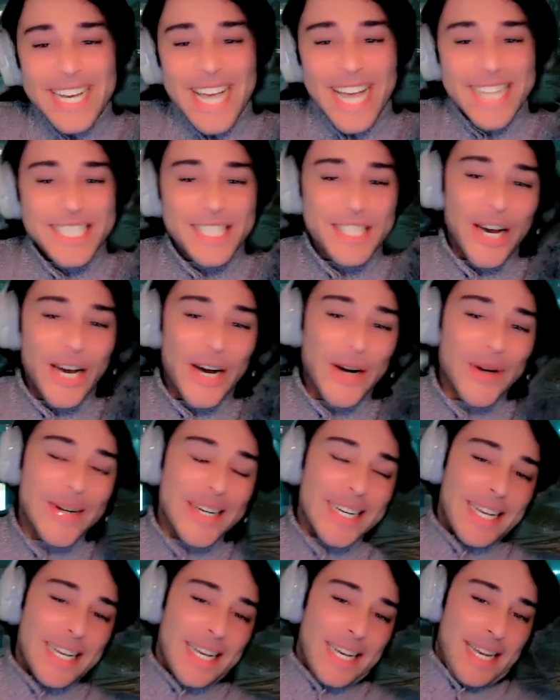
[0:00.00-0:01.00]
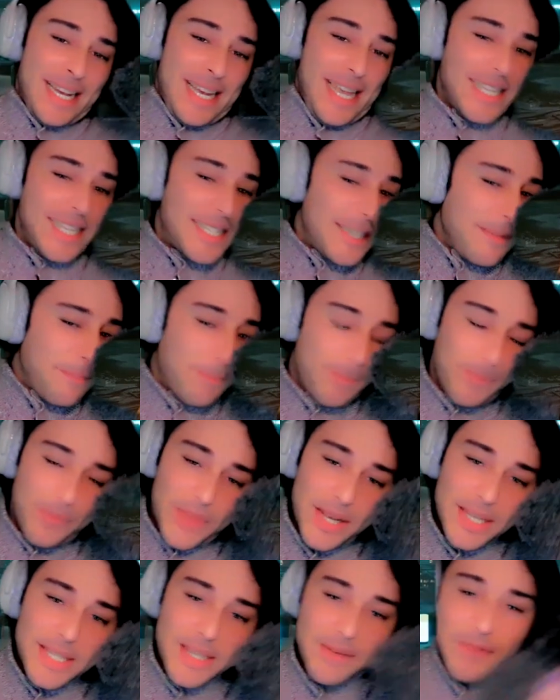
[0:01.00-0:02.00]
And so it's
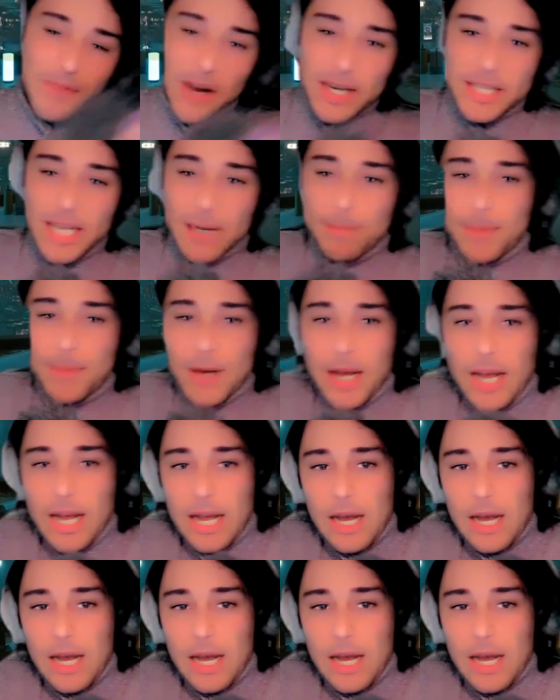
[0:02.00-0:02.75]
a fucked up